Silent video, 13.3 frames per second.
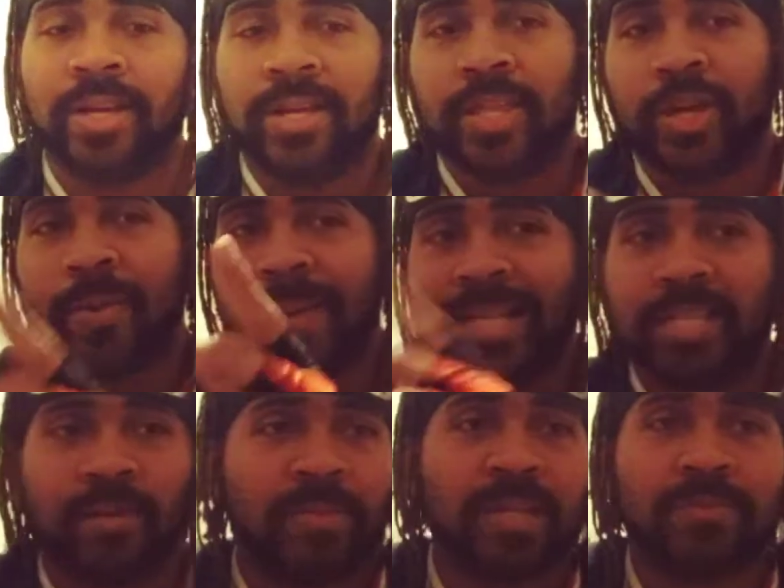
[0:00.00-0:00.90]
They go back to
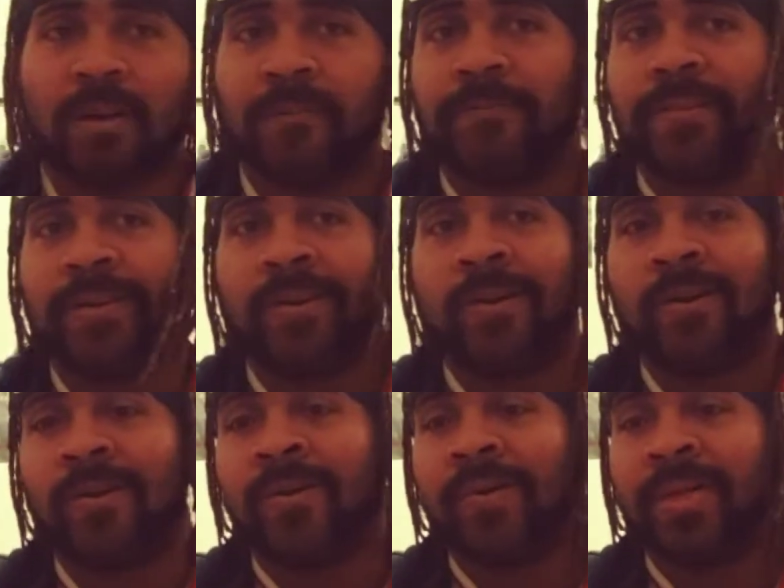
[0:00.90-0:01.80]
the baseball
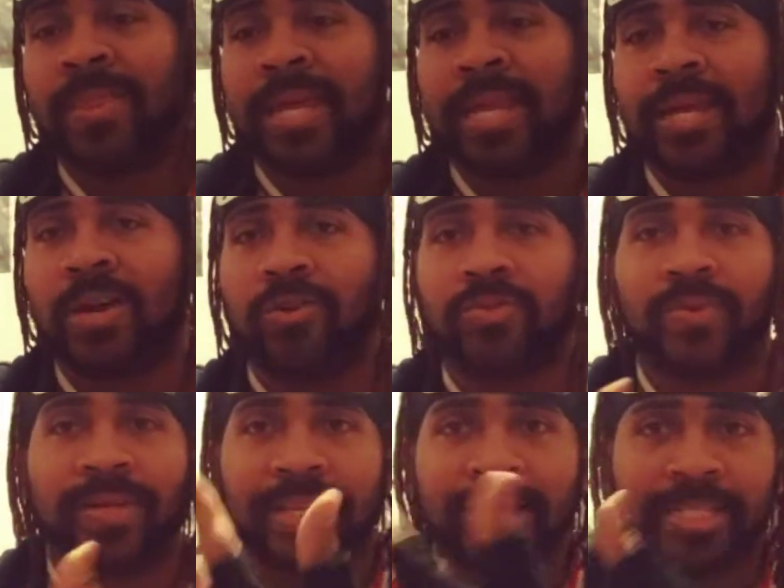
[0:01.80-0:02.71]
field, and then they go to
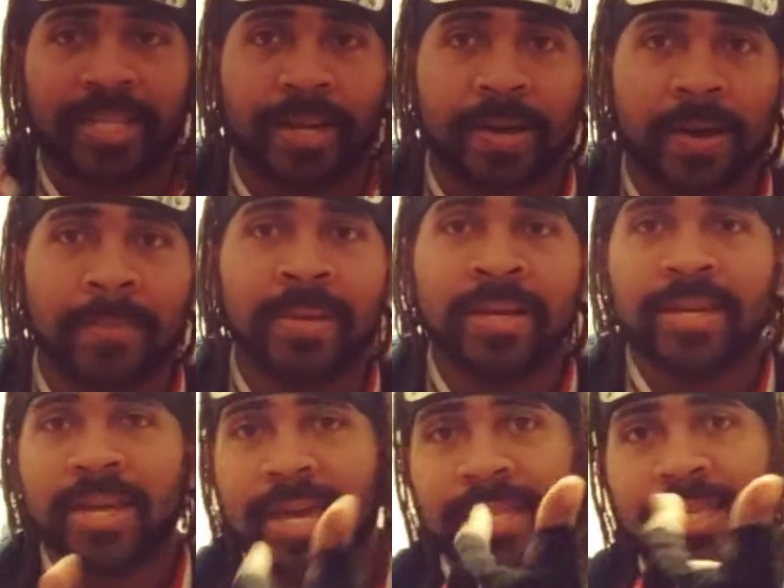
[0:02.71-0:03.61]
another gym,
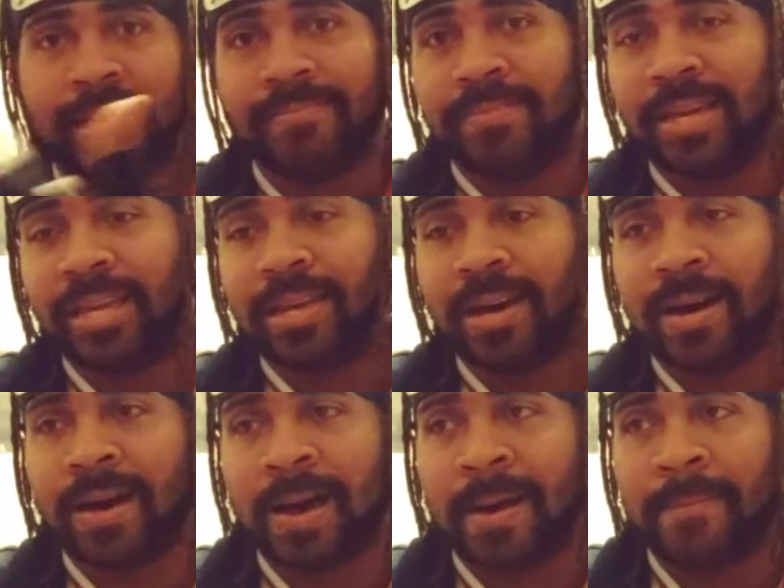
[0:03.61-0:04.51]
and they meet
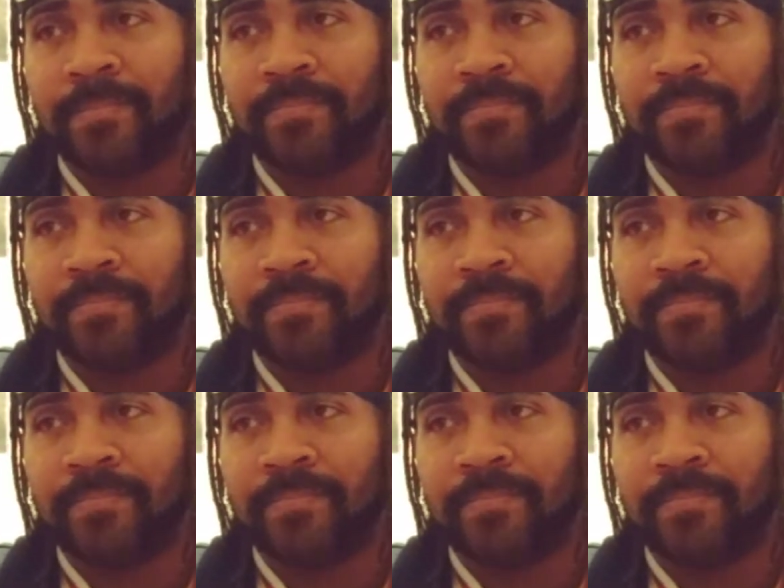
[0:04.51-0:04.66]
the